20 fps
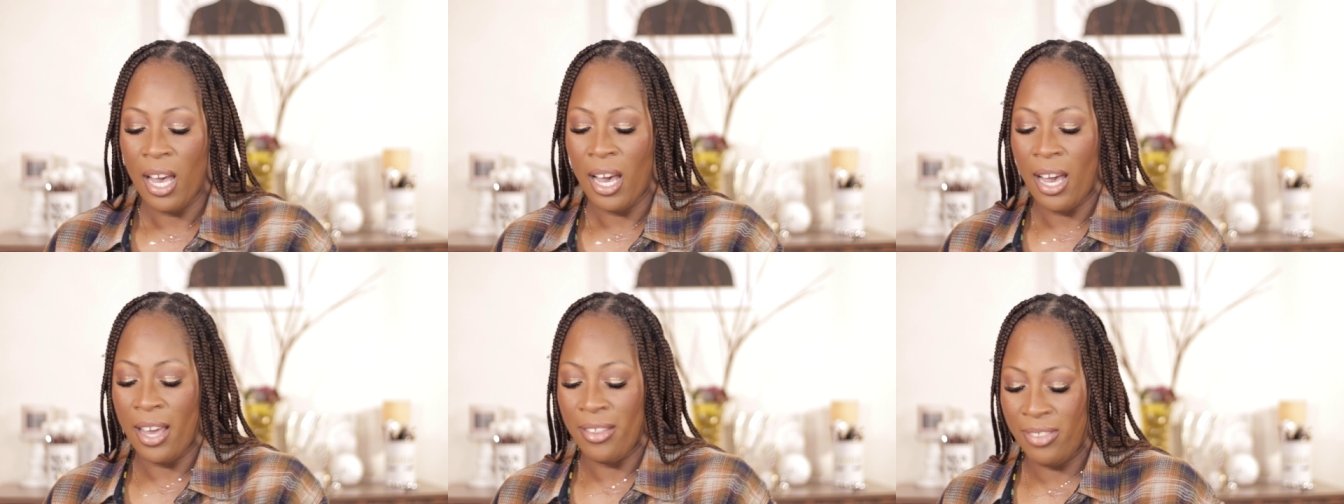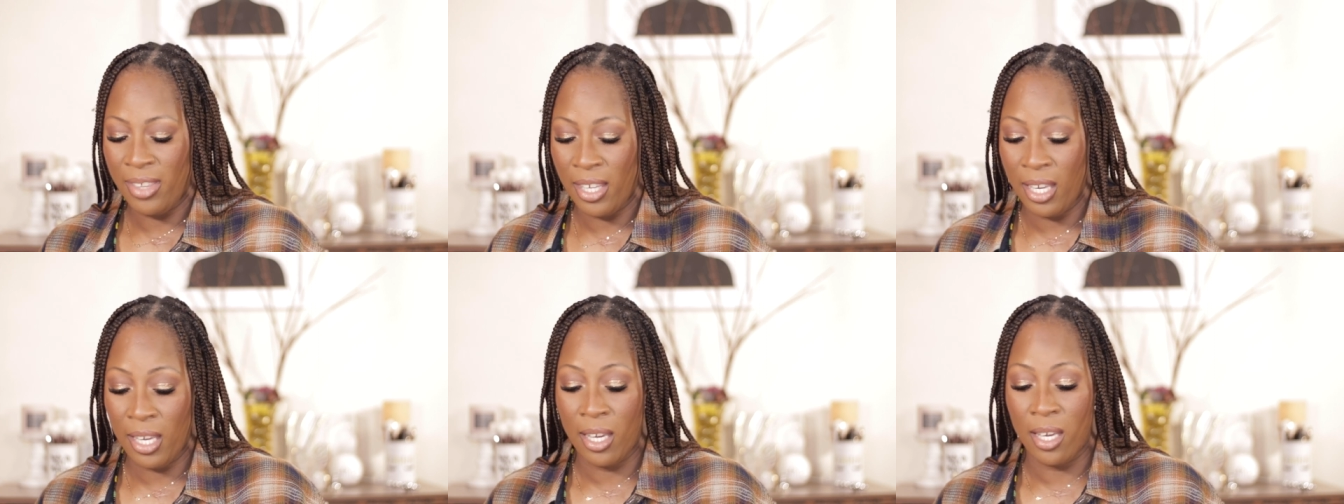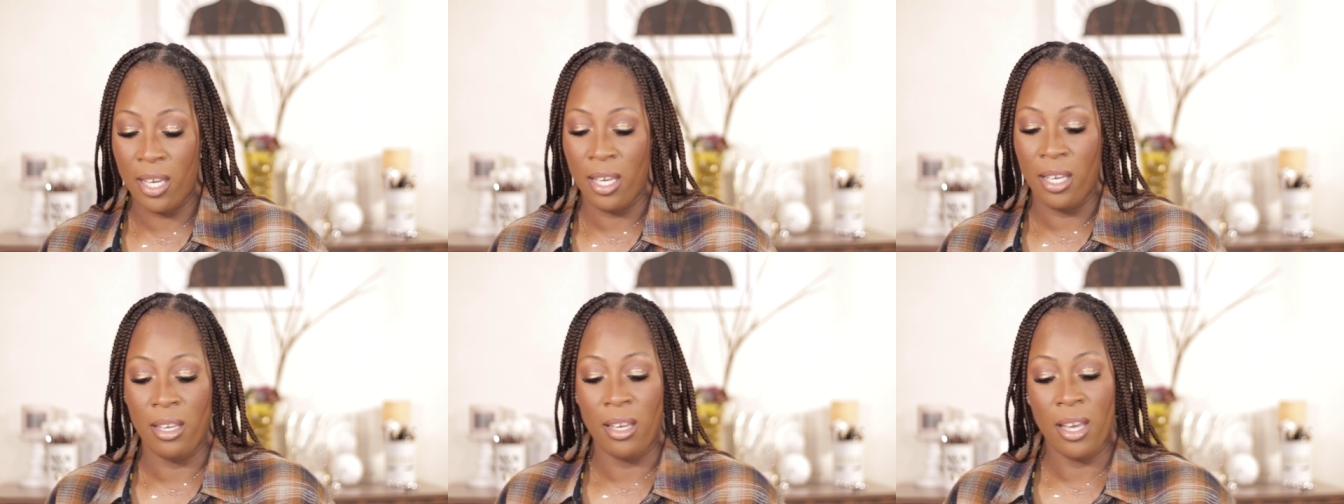I
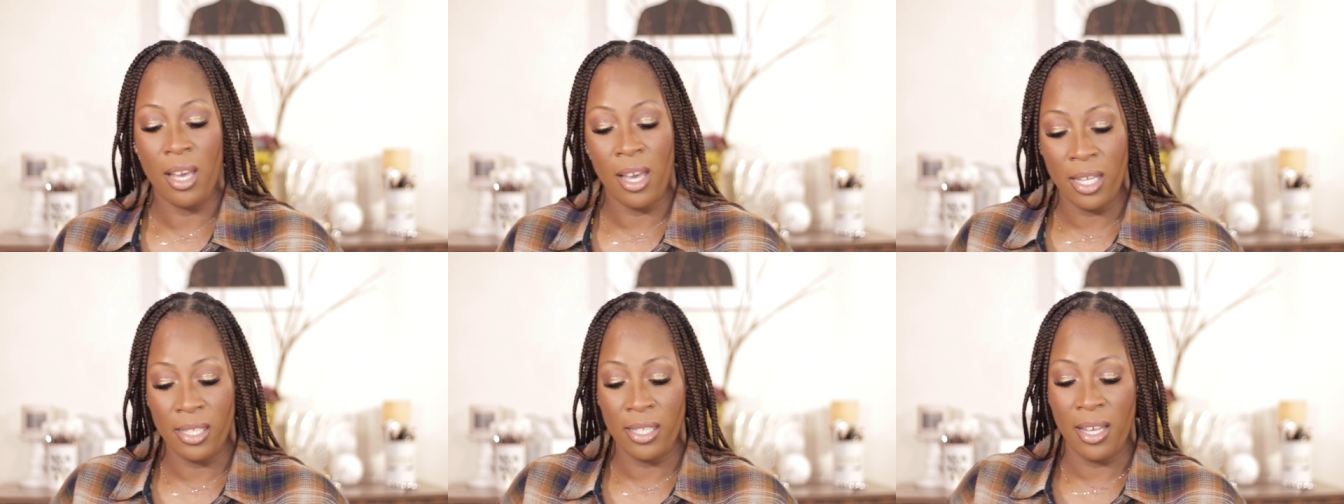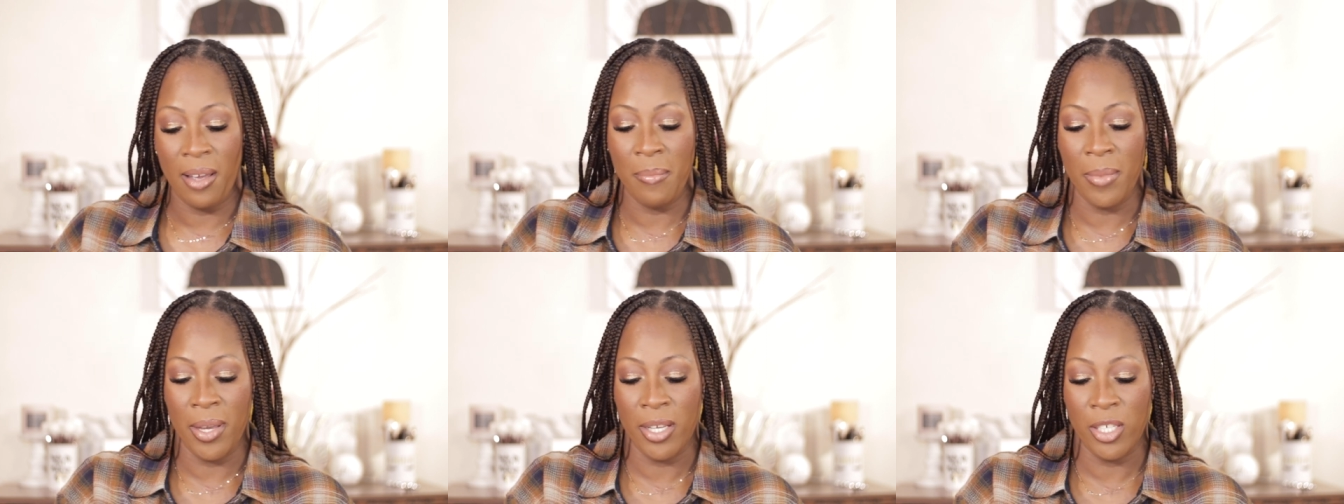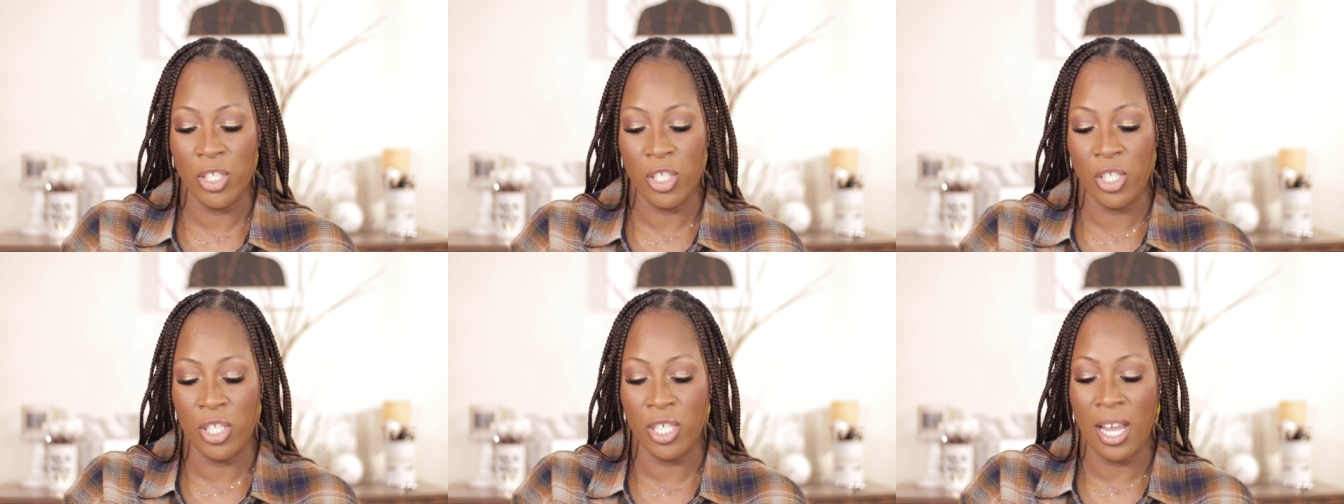think, as I
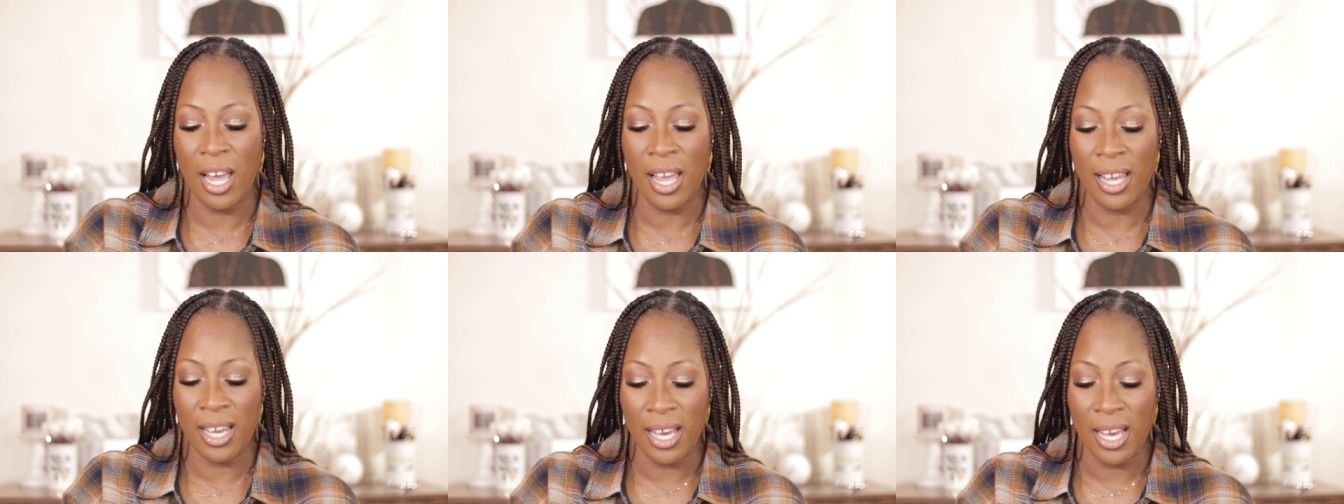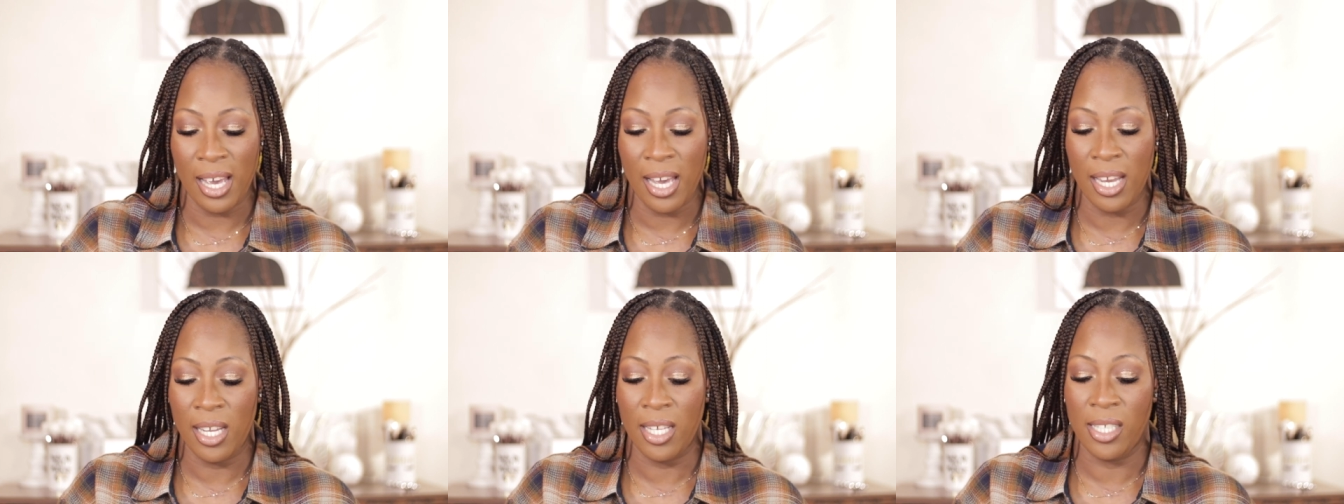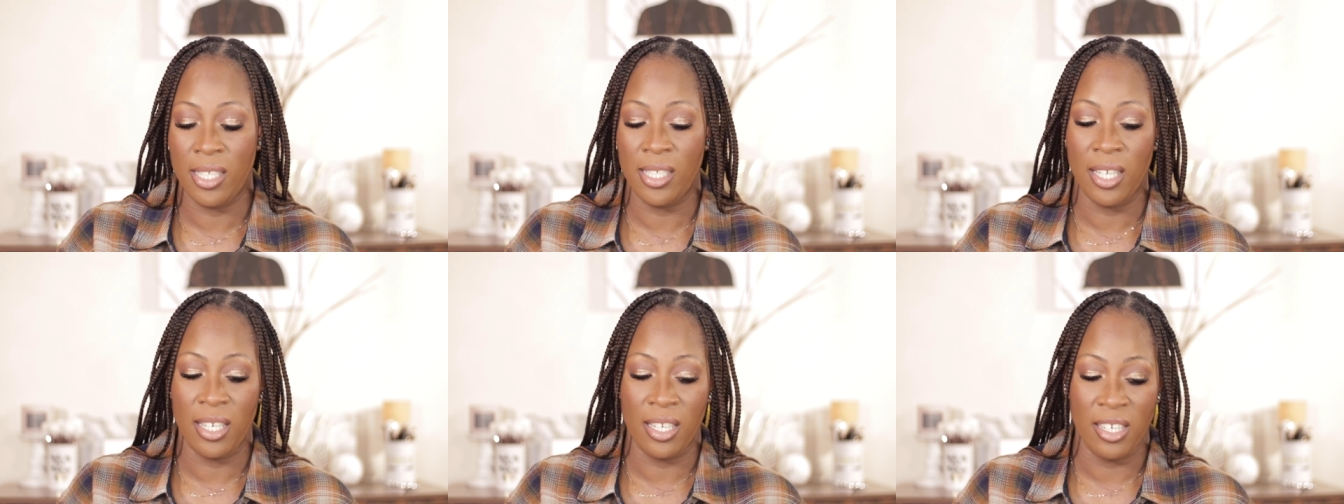mentioned, I got a
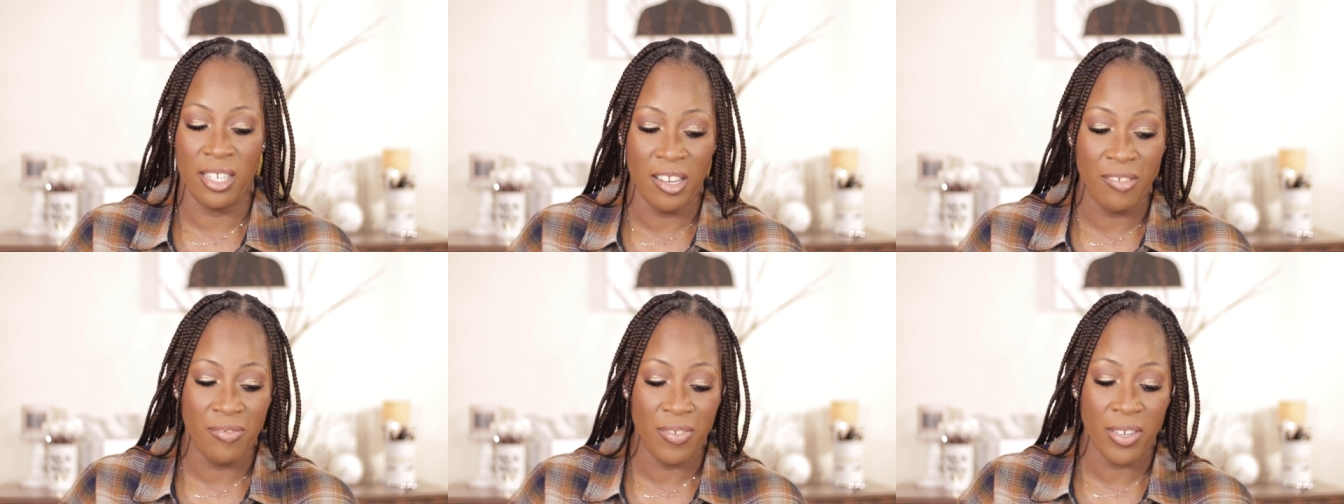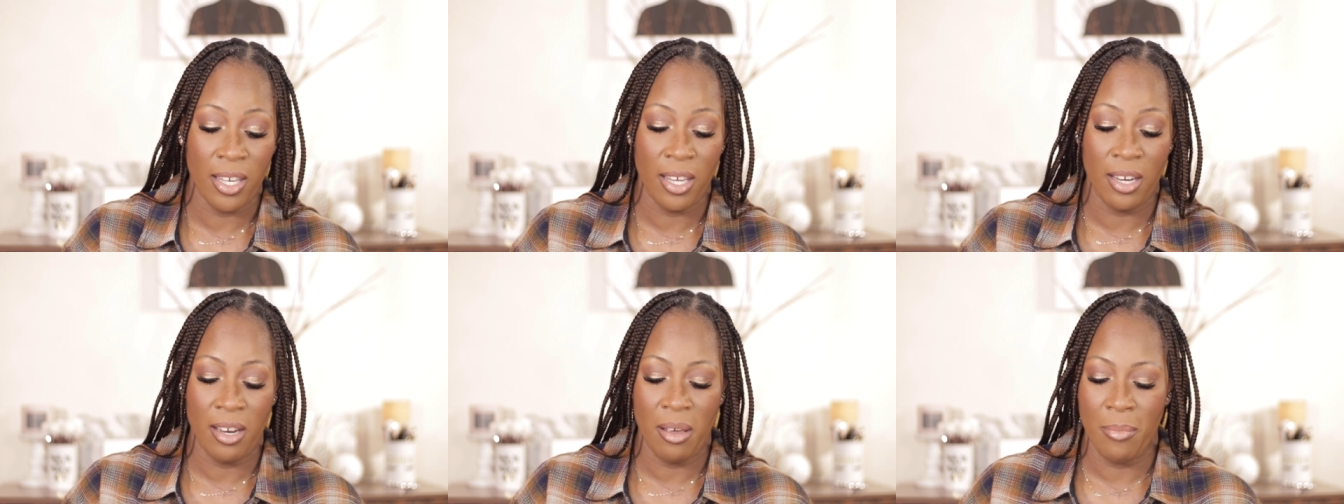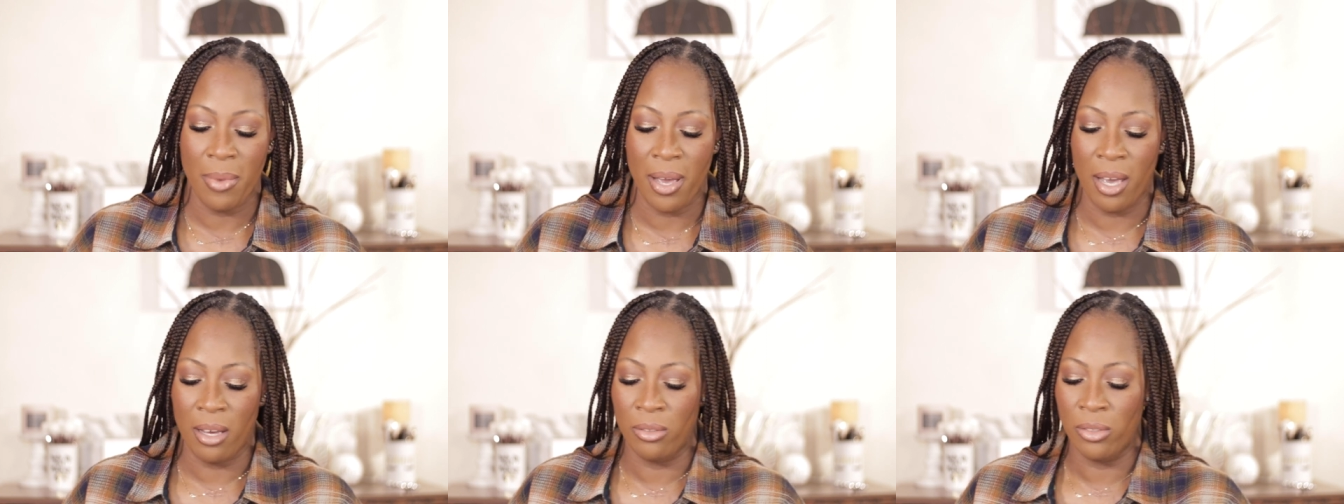significant
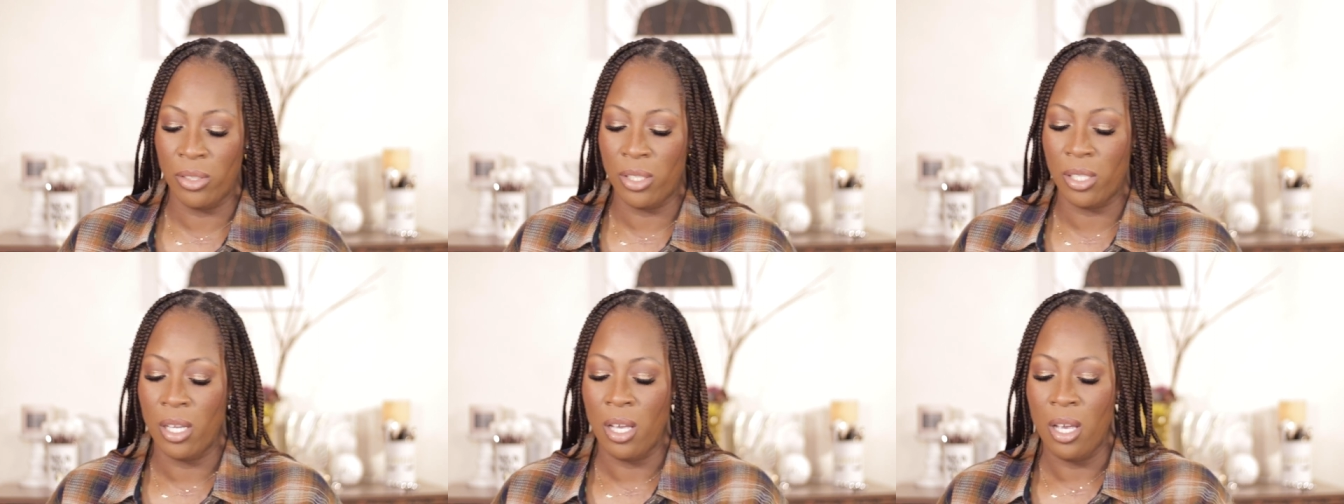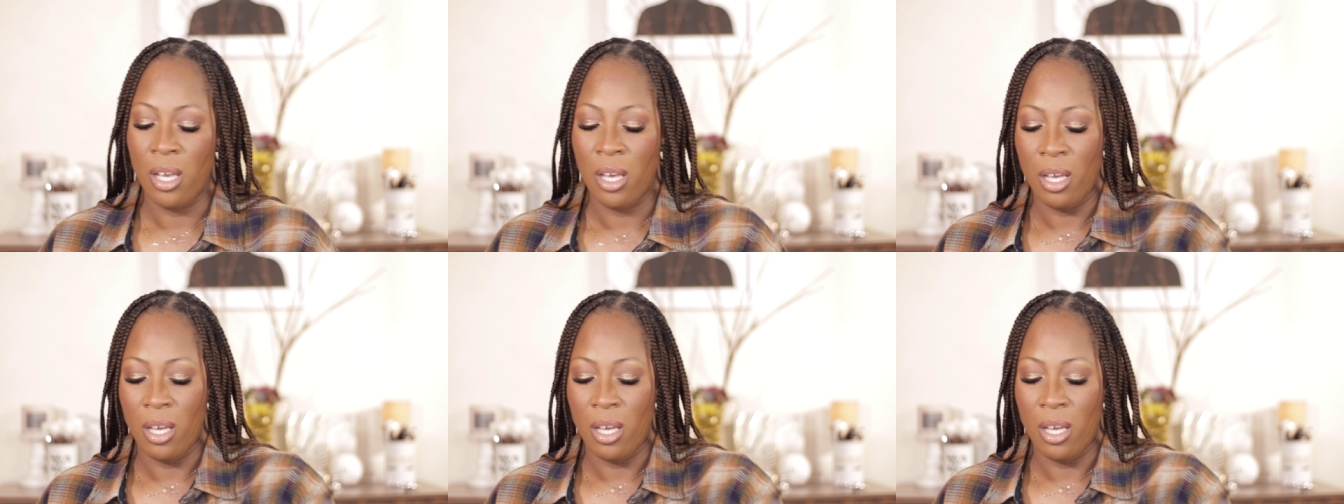amount